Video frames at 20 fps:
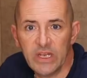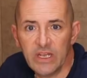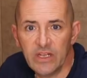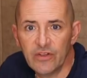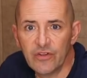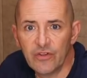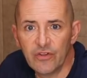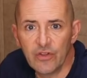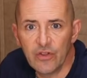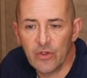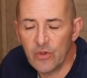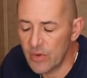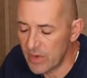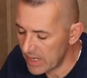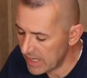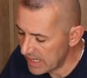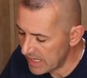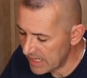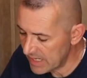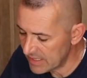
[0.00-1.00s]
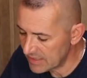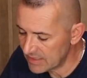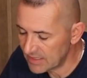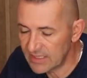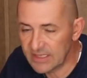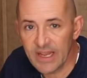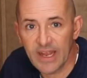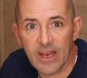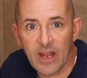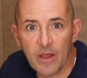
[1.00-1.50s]
need to do is
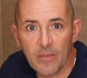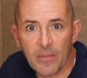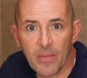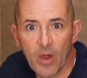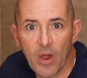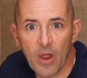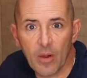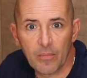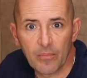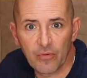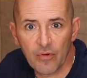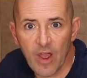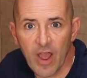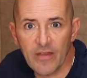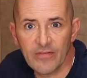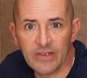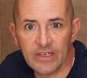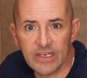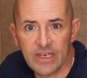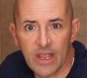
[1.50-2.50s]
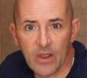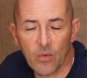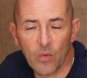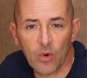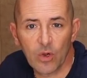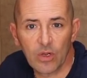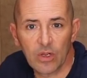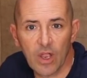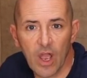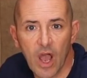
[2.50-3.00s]
set up a private
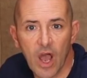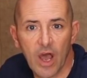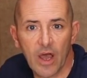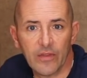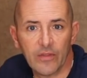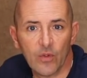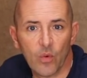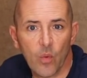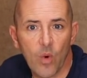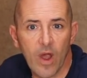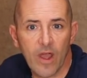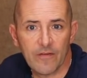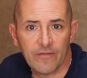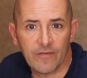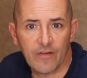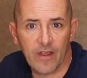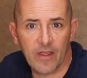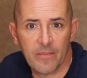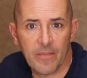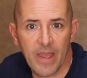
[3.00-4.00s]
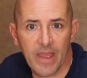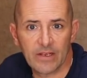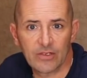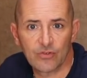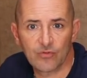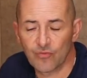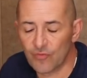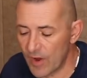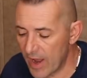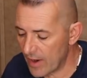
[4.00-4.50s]
network on the Wi-Fi
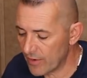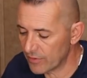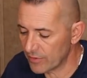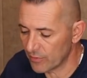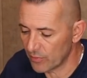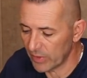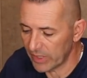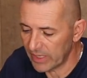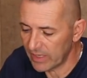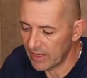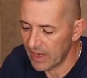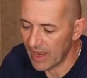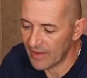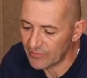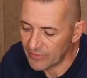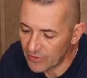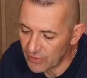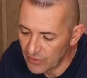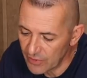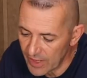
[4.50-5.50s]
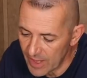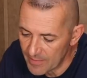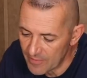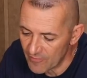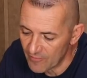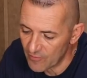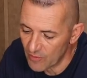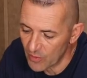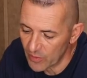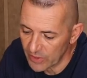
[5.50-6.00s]
Max router. We have to do that
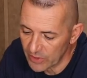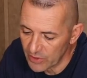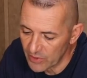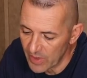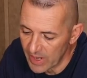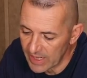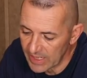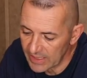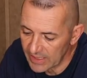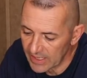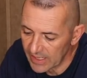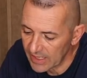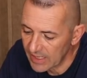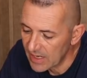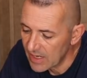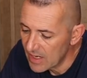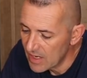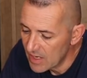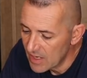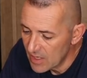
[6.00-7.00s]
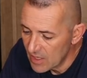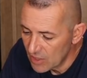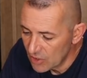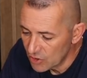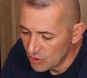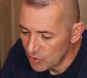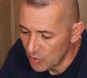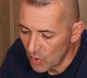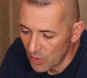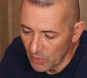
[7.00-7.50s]
before we do anything.
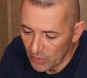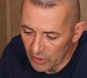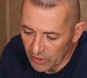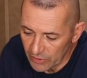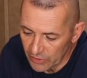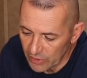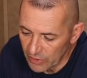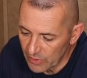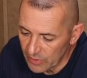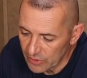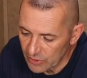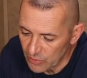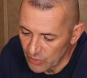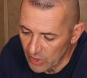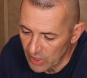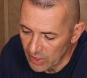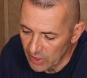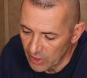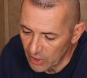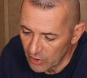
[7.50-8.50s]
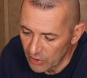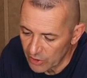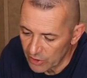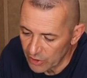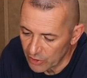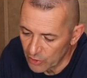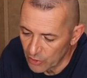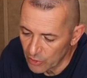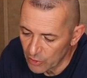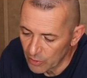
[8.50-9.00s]
So what we're going to do is we're going to go to
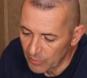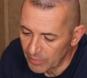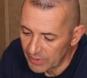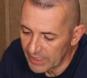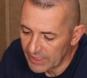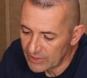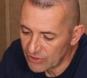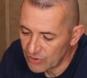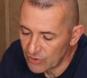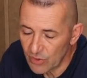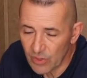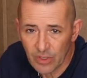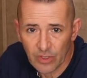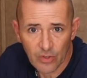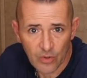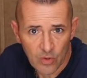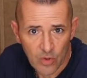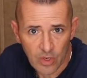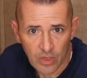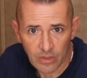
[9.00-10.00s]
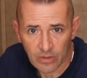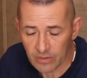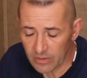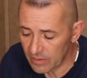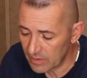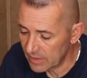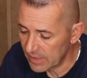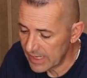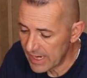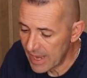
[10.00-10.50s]
the Google Play Store or
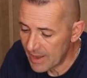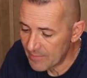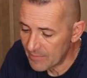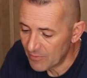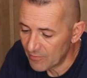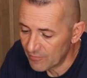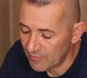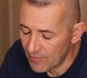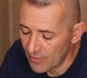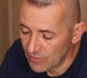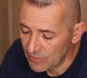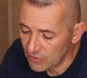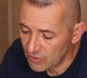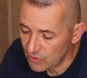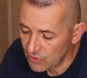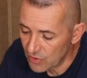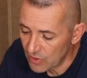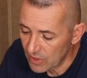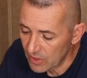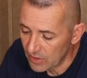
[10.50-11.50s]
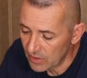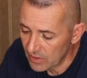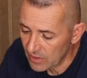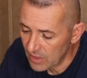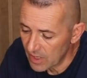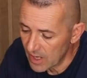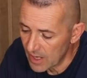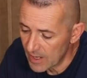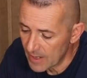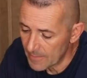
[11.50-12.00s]
the Apple phone store.
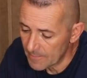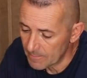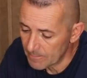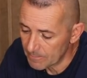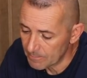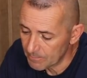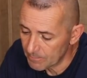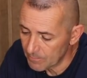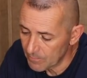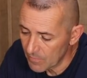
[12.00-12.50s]
Um,